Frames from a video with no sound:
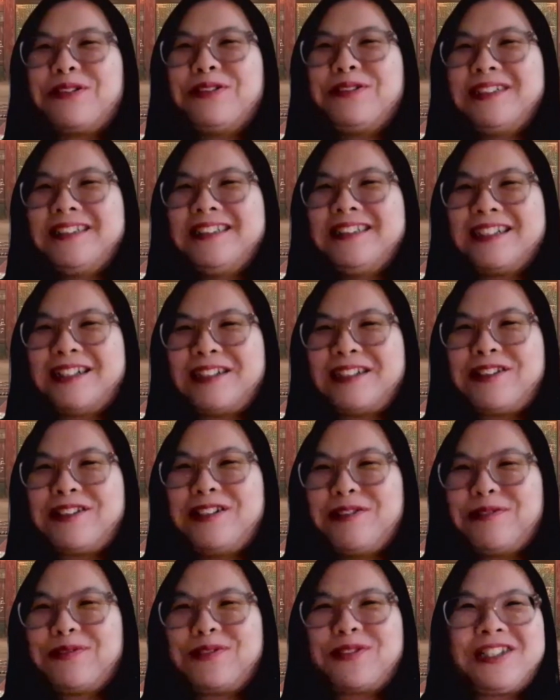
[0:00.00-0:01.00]
girl in the
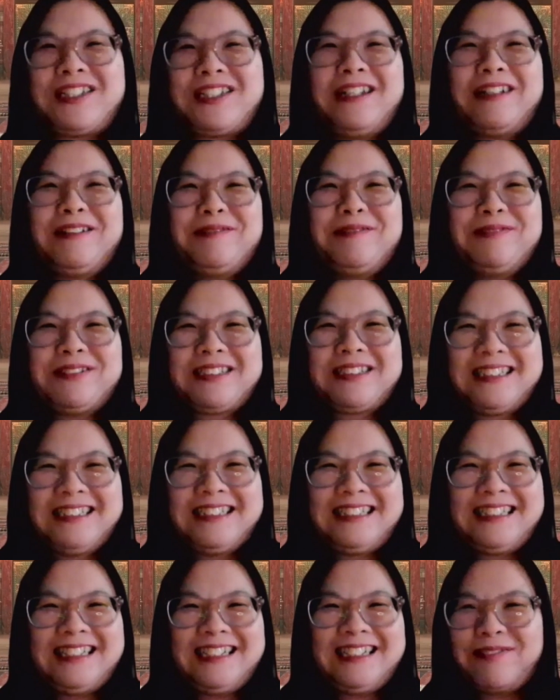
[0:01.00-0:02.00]
Silver
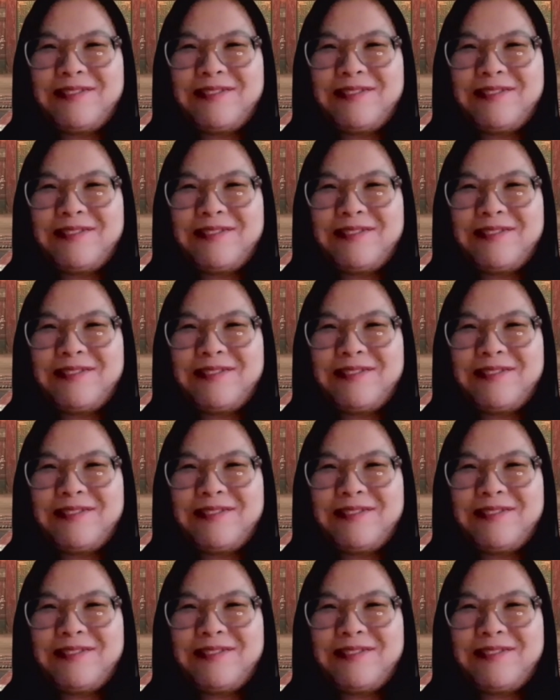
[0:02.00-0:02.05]
Snail